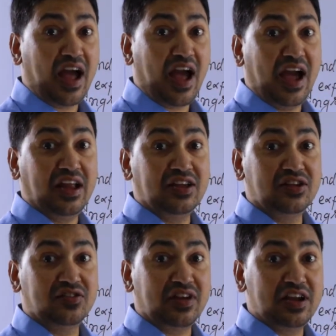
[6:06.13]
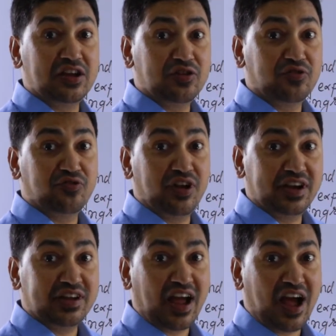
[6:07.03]
and total
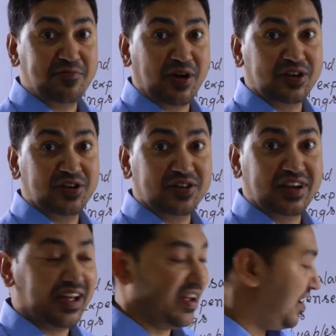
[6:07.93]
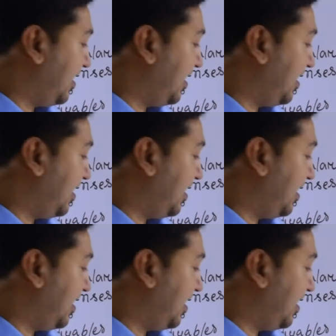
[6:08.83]
credit amount. Okay,